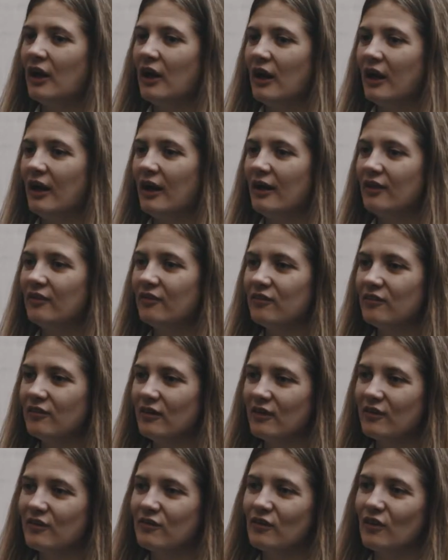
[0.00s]

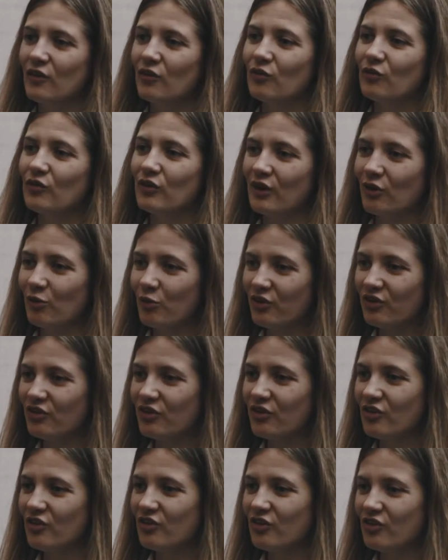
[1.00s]
And so the
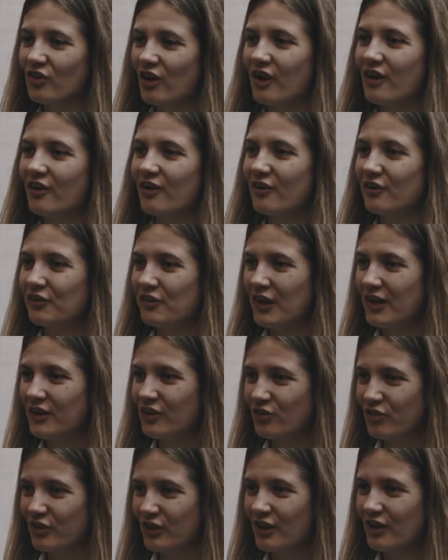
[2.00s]
questions are
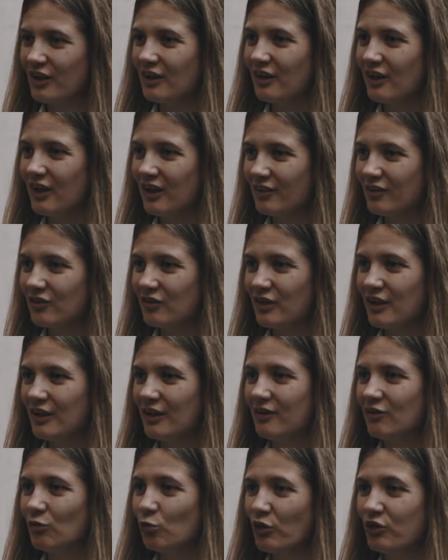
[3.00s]
arising a lot,
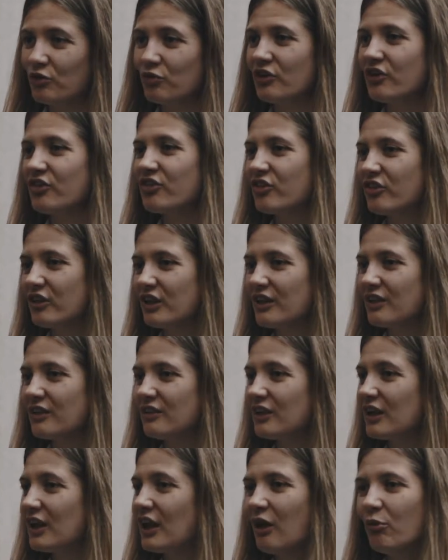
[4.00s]
and what we see that
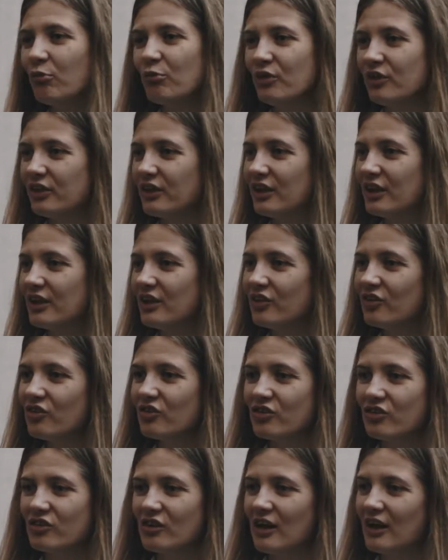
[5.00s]
the
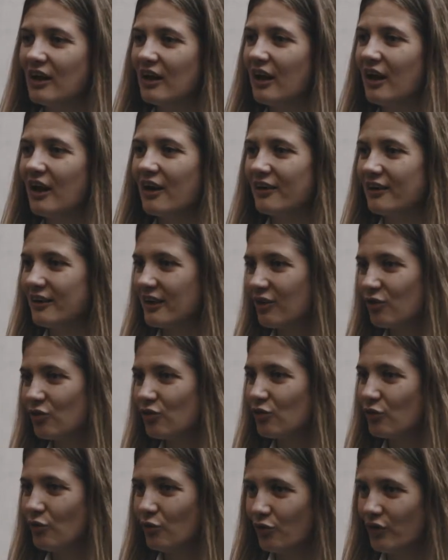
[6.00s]
companies are not
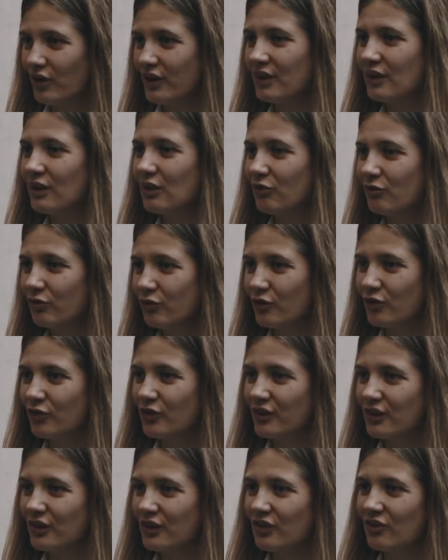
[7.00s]
ready for
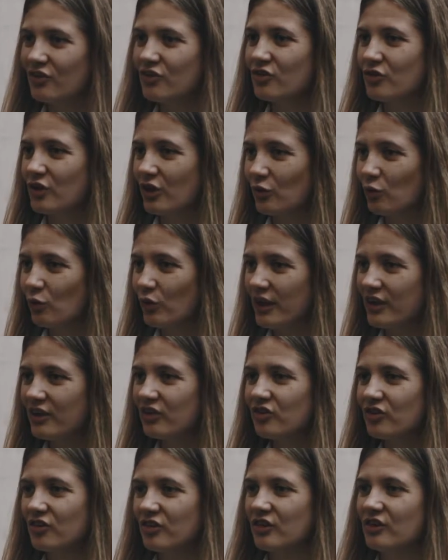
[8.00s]
this
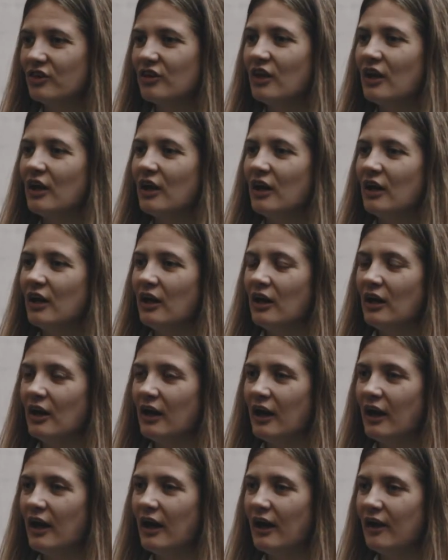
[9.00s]
regulation,
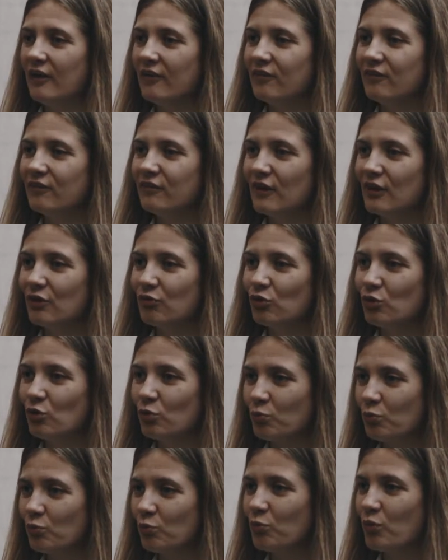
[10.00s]
and there
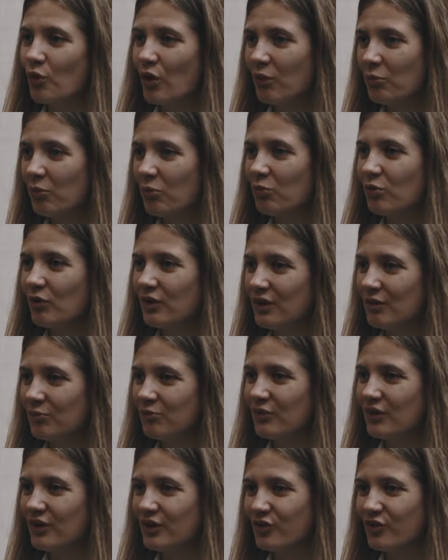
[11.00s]
will probably
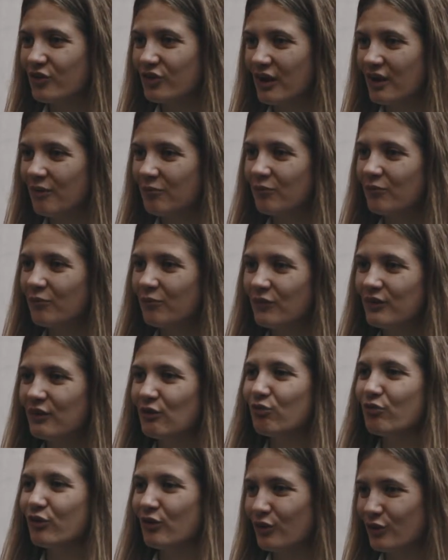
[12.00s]
be some
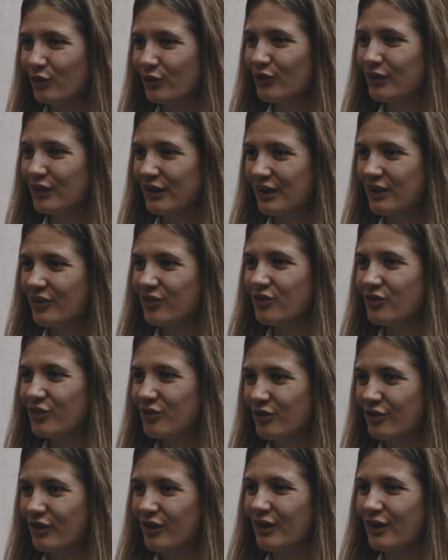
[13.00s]

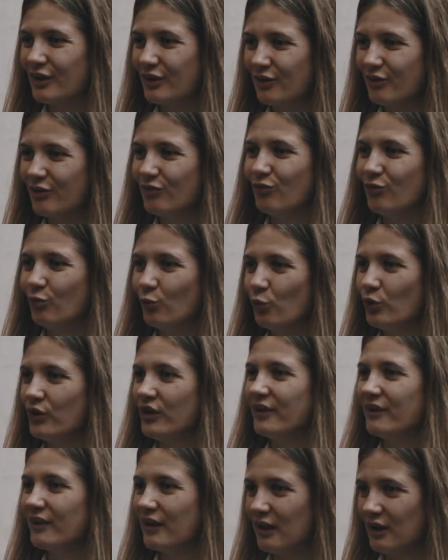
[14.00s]
difficulties with
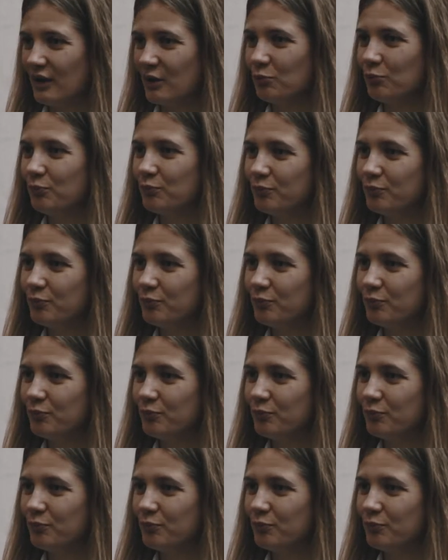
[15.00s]
the time.